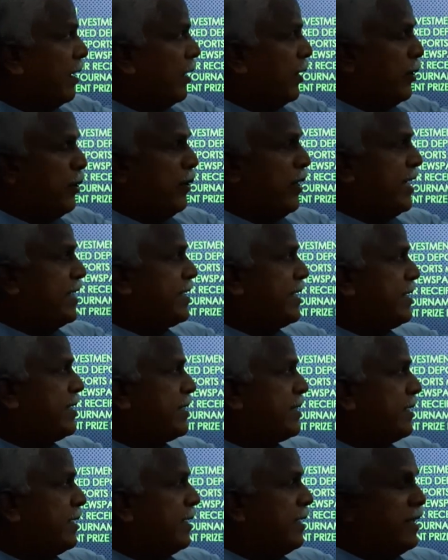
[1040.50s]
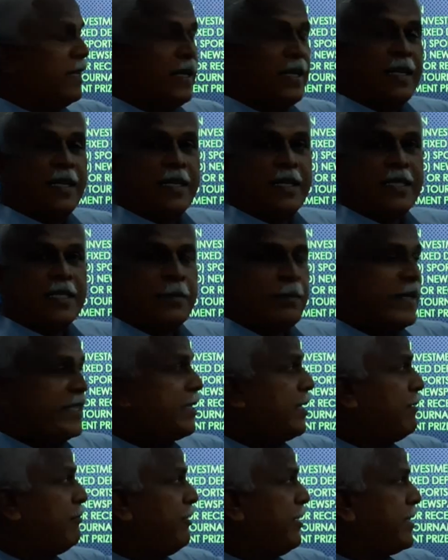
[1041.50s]
Donations,
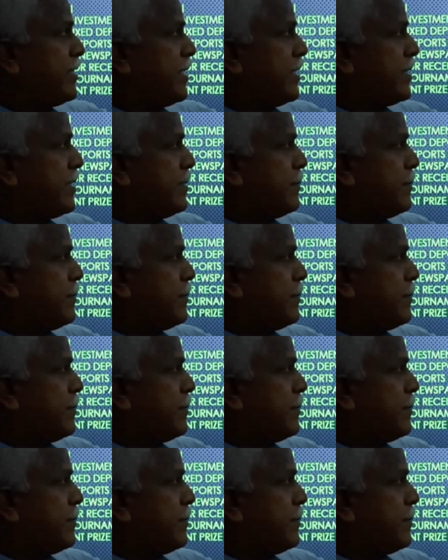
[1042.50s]
special fees,